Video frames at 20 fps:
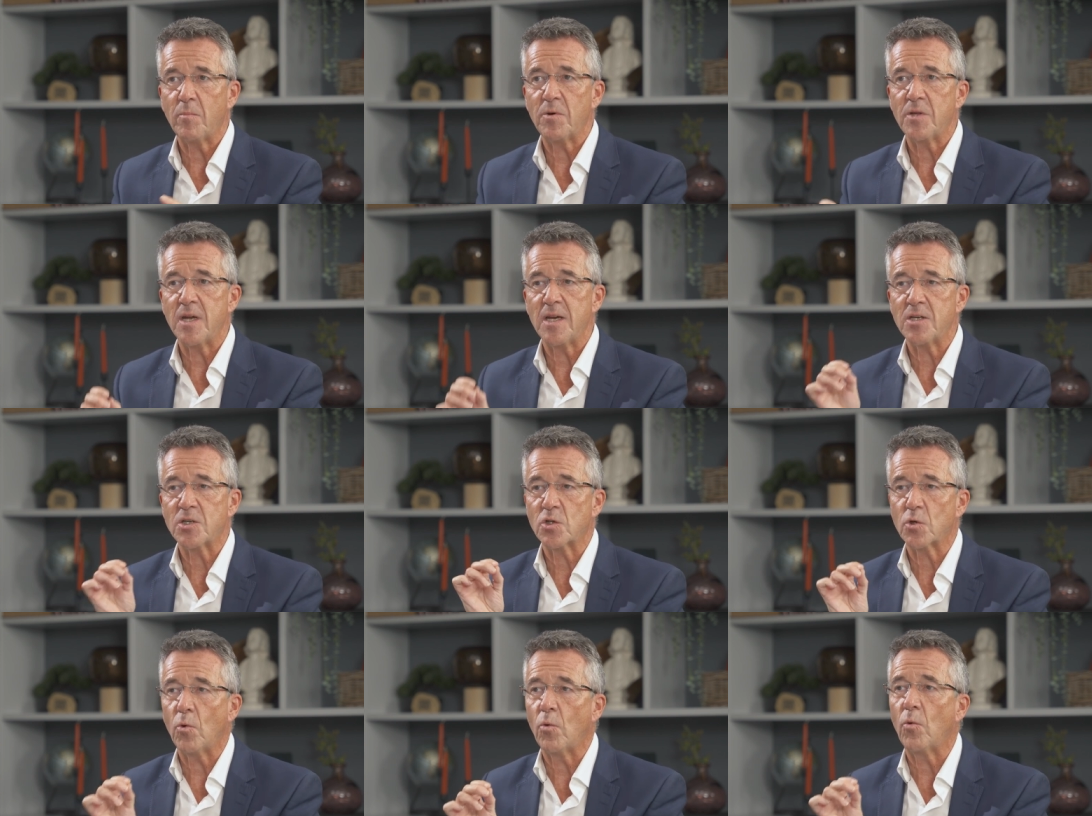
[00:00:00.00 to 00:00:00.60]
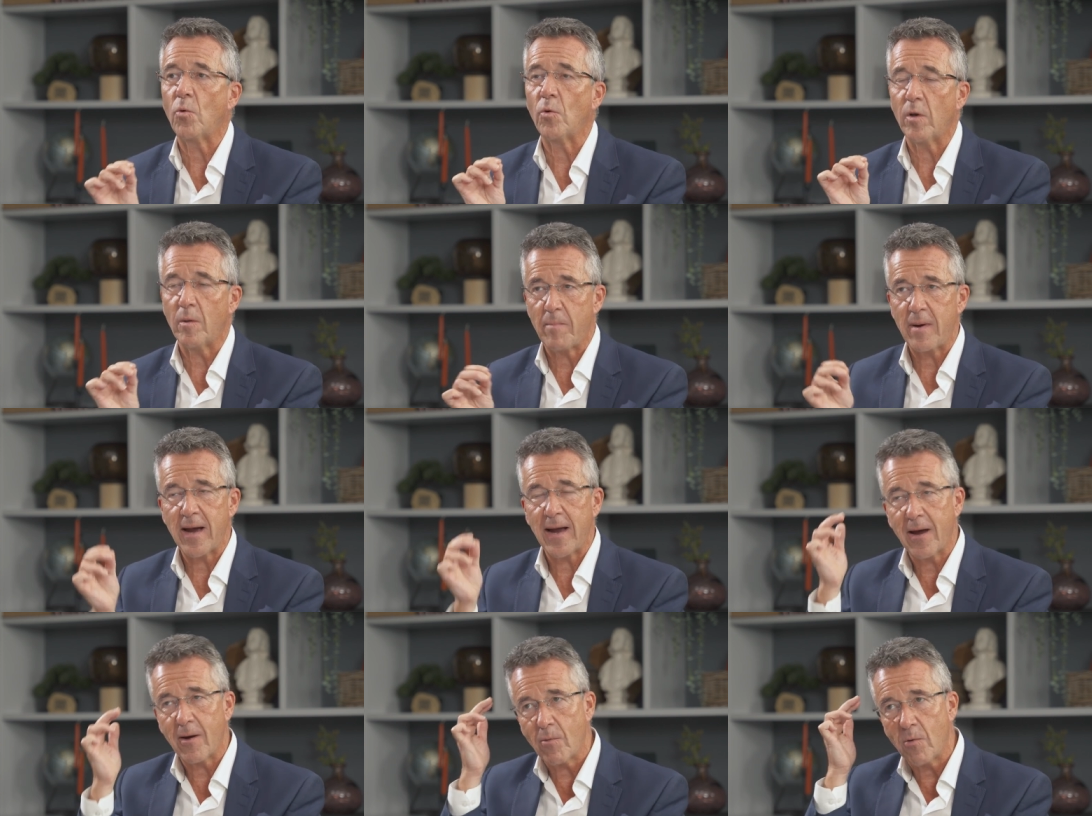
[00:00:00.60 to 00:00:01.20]
But it's all
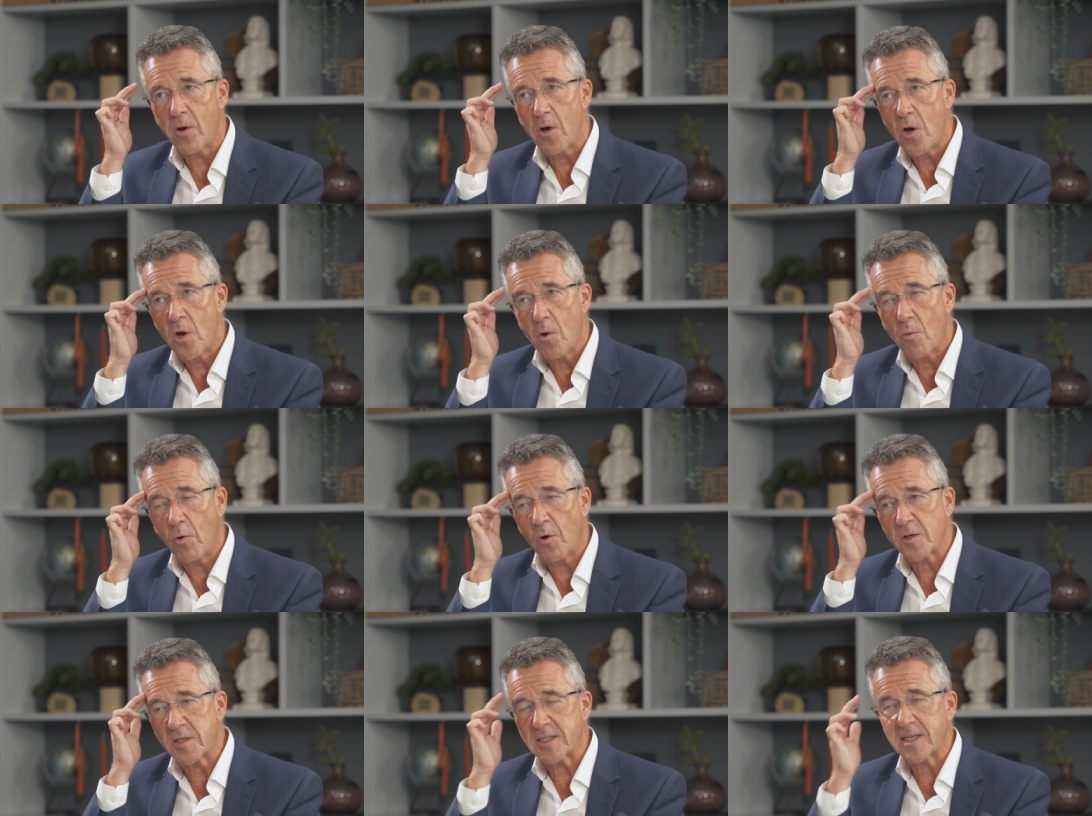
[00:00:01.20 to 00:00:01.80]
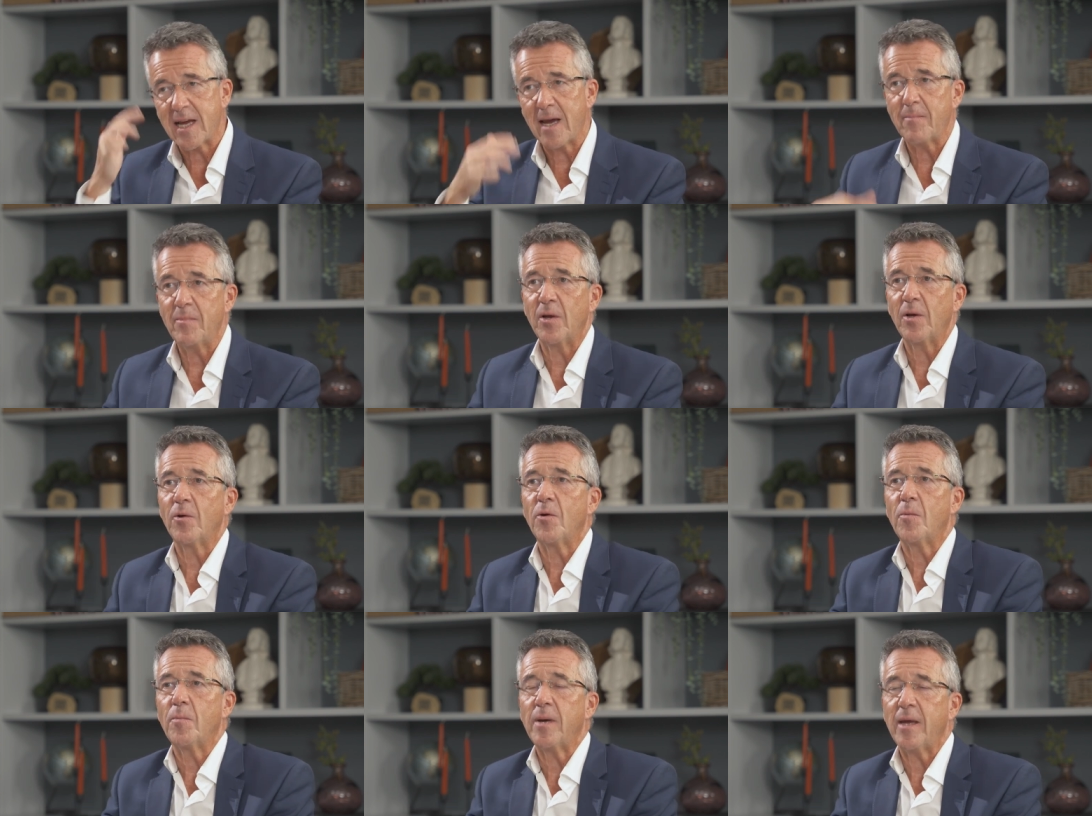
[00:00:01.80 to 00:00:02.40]
about what's
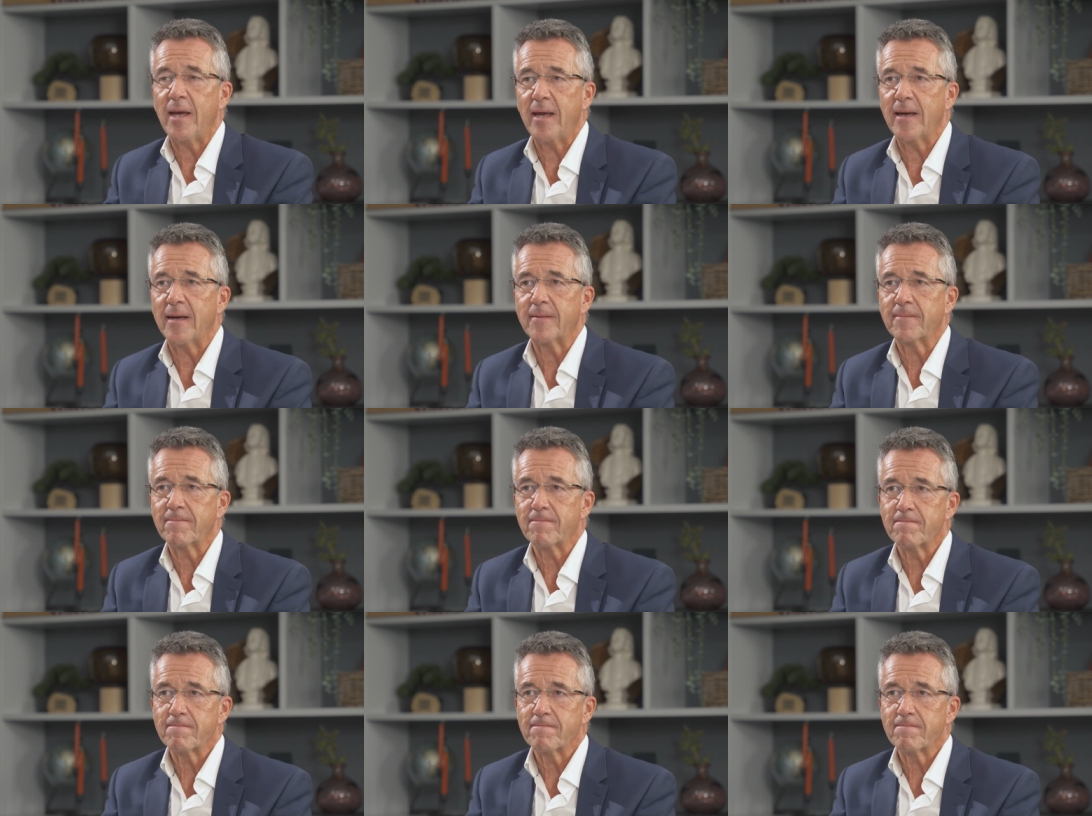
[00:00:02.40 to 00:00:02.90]
happening up here.